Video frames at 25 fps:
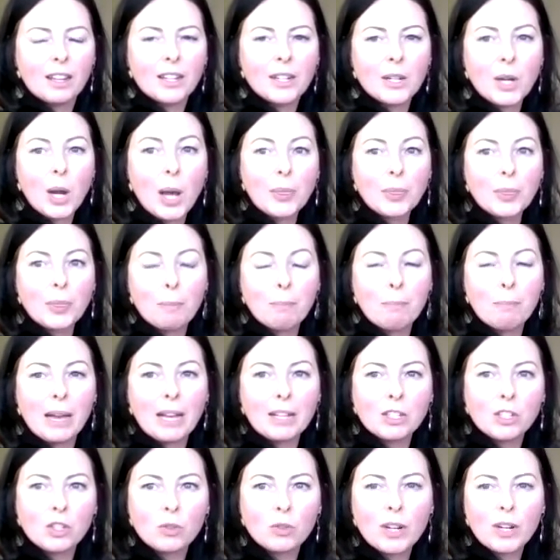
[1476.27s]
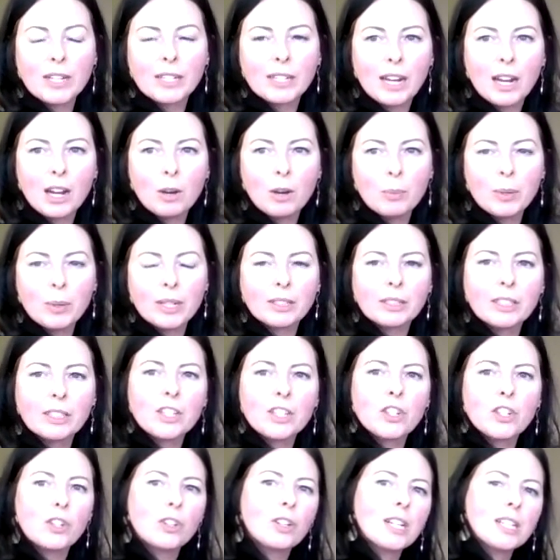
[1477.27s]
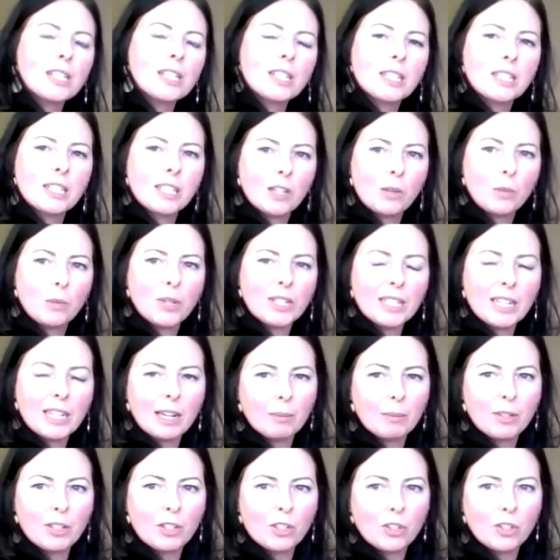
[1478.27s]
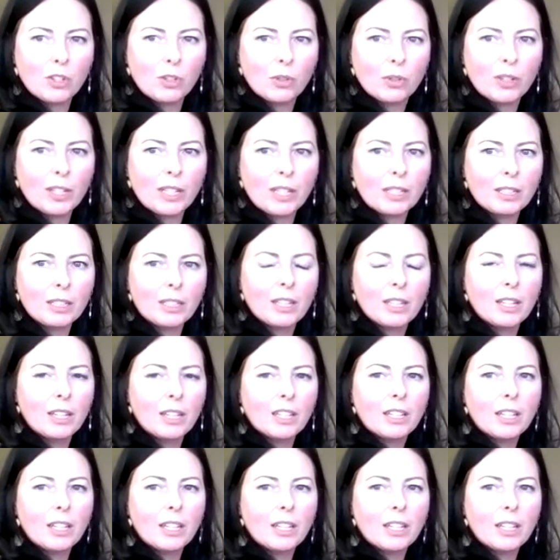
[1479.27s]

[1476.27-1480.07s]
not the best right now, but at least you'll get to see what Tammy's doing.